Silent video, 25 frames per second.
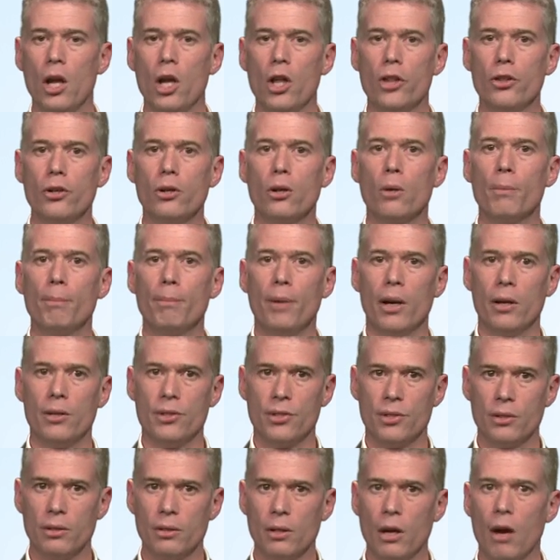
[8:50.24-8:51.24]
The
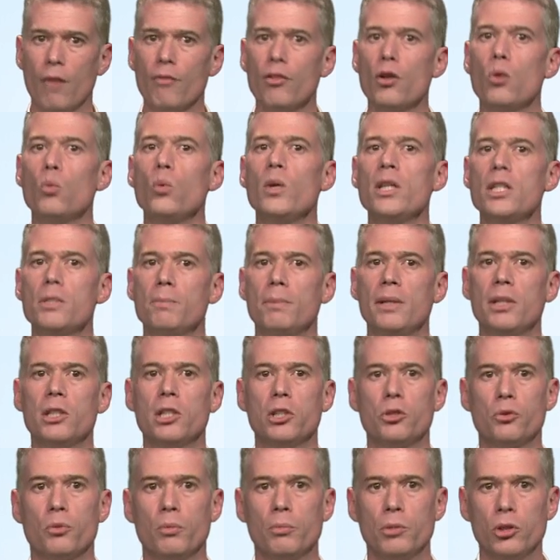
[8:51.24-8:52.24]
comparison of the wind speed
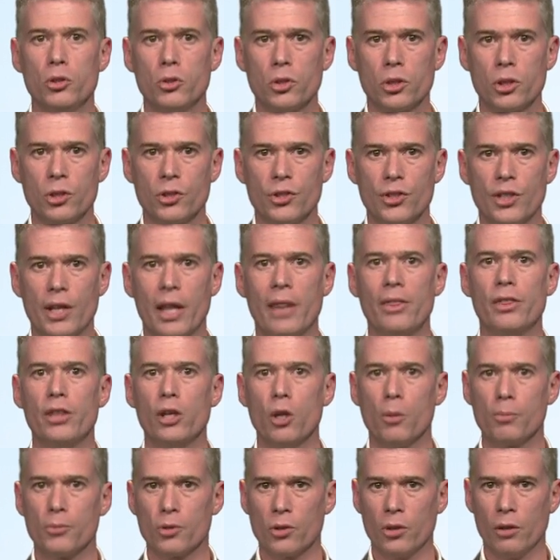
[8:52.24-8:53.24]
distributions and the
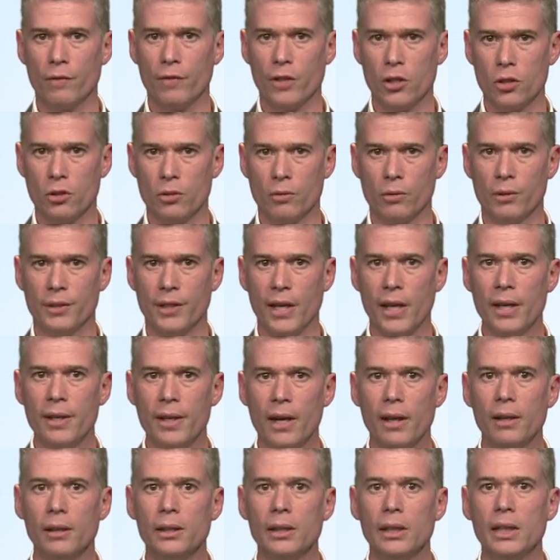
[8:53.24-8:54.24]
observational
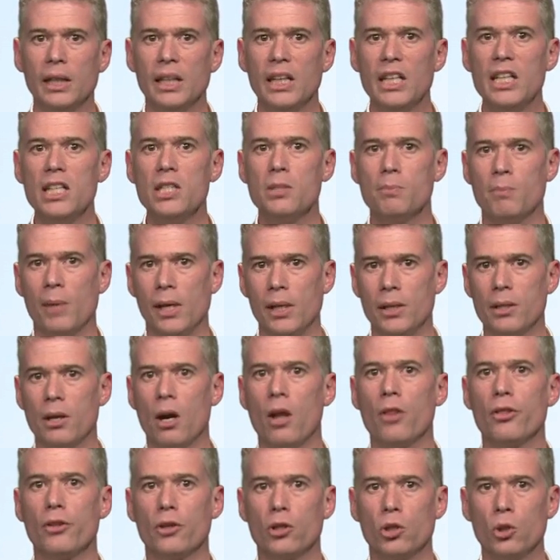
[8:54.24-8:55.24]
data is made
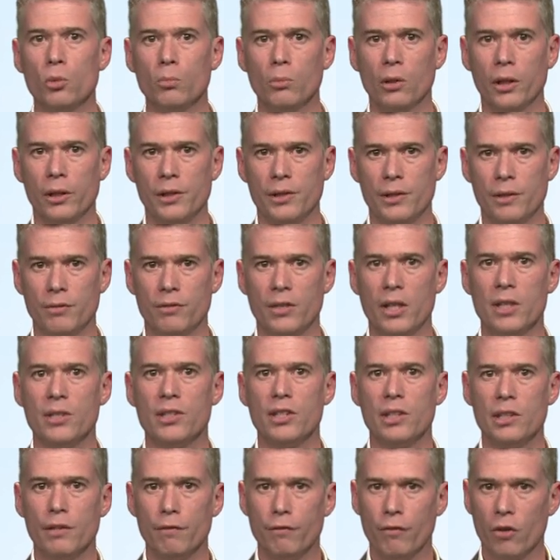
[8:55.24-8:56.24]
on the cumulative
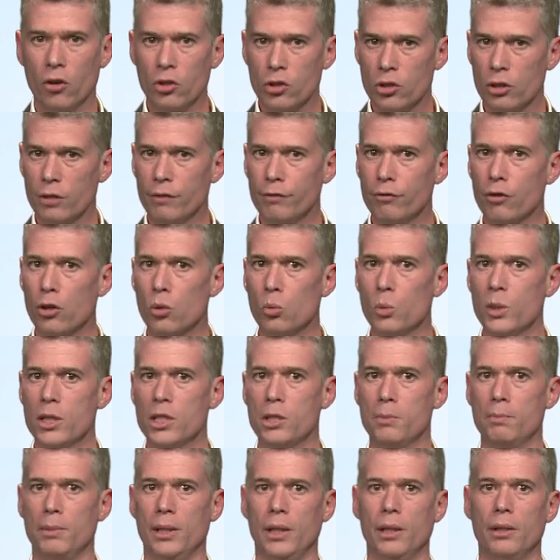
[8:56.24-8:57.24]
density function for wind
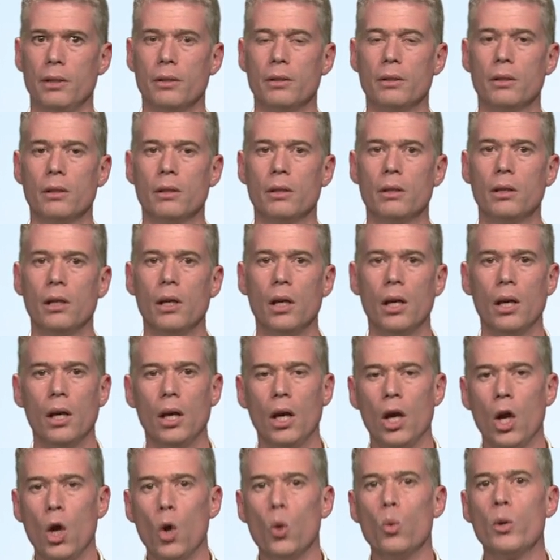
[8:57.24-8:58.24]
speed.
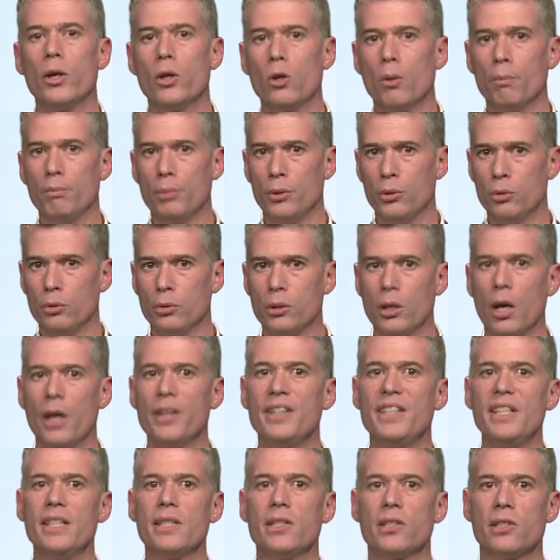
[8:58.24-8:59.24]
We compute a
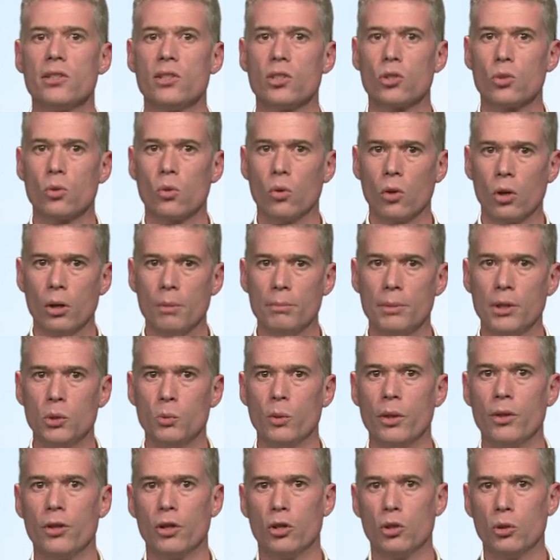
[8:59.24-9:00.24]
distance score
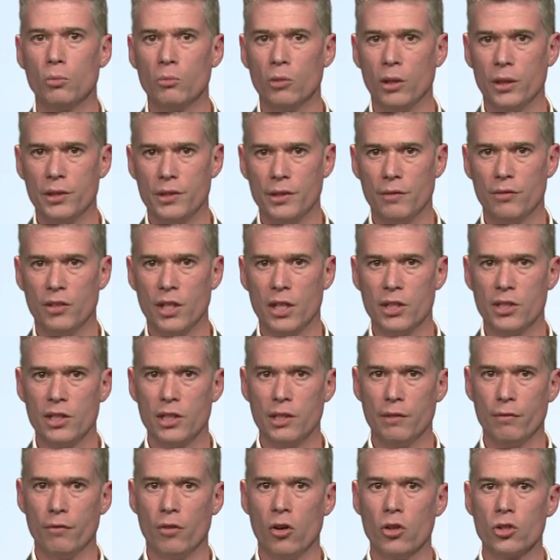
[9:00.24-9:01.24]
between the cumulative
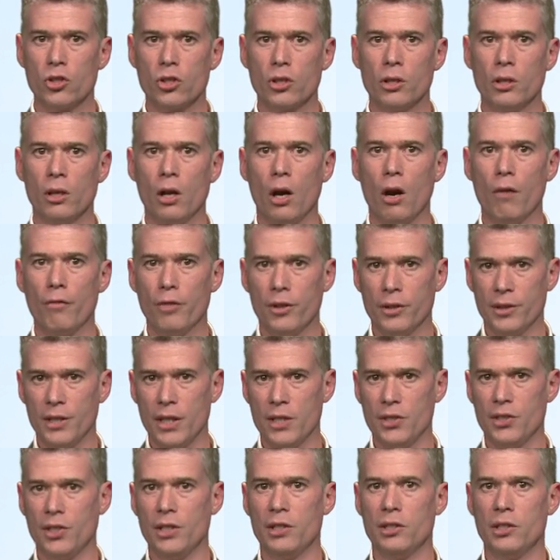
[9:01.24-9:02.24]
density function of the
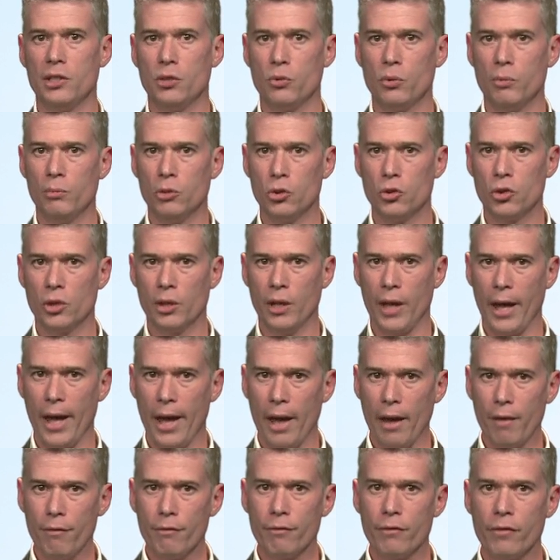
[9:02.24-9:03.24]
tested distribution
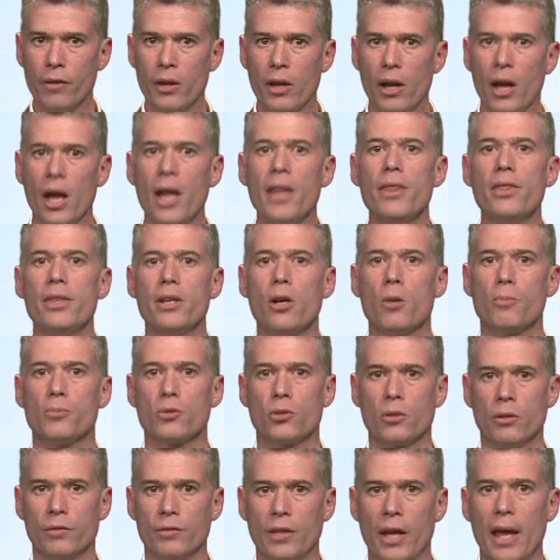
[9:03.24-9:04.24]
f and the
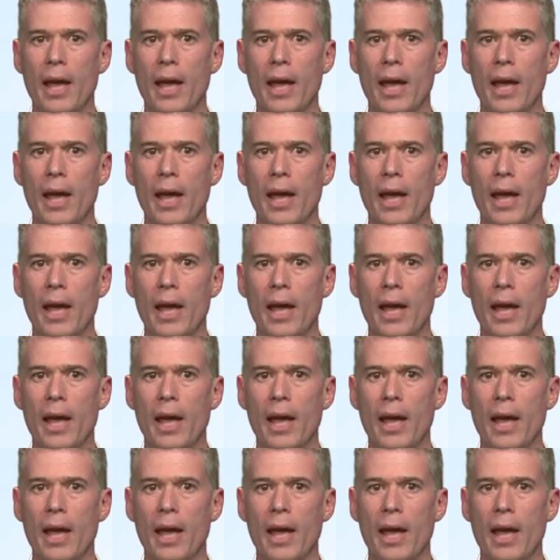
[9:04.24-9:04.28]
observed